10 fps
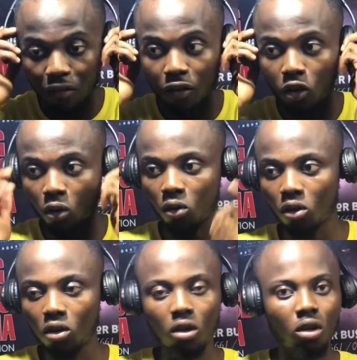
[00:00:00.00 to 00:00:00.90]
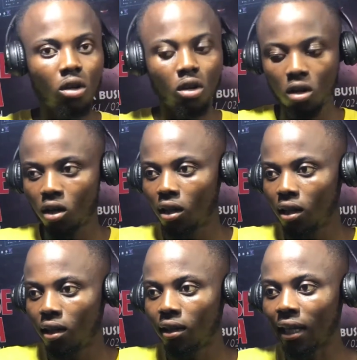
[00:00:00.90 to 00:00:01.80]
at the video.
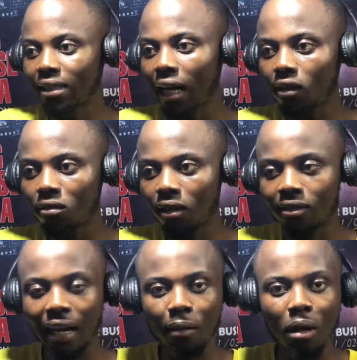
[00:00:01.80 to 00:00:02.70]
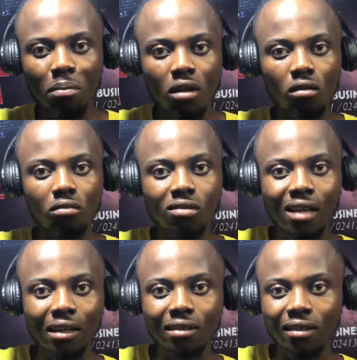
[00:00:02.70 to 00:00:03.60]
The child is like maybe
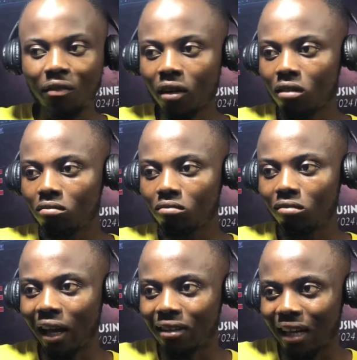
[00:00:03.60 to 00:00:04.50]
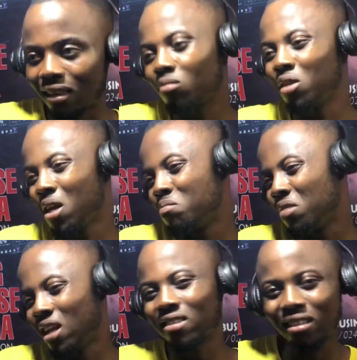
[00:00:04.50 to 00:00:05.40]
6, 7, 8 at yeah,
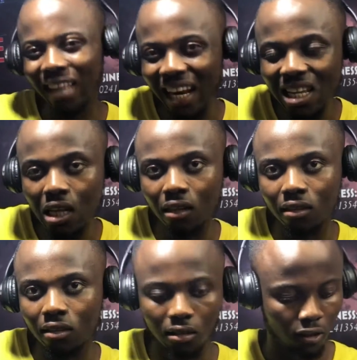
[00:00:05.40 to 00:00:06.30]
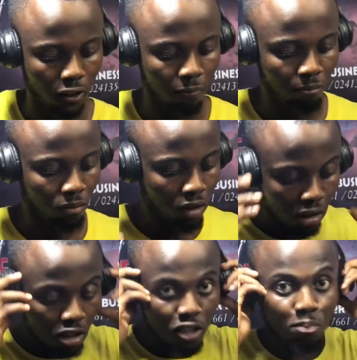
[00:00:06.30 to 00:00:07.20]
let's say 10 years.
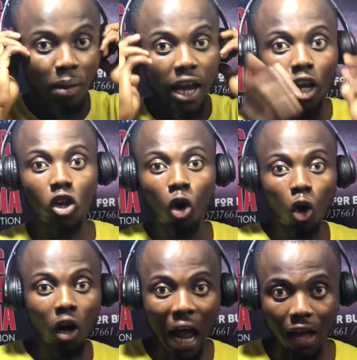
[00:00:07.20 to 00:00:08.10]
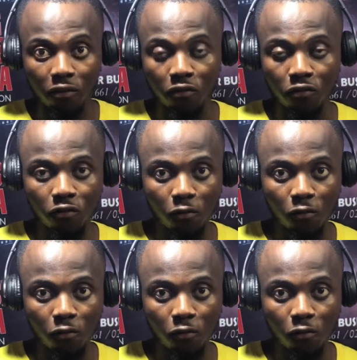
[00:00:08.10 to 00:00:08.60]
Spending your whole life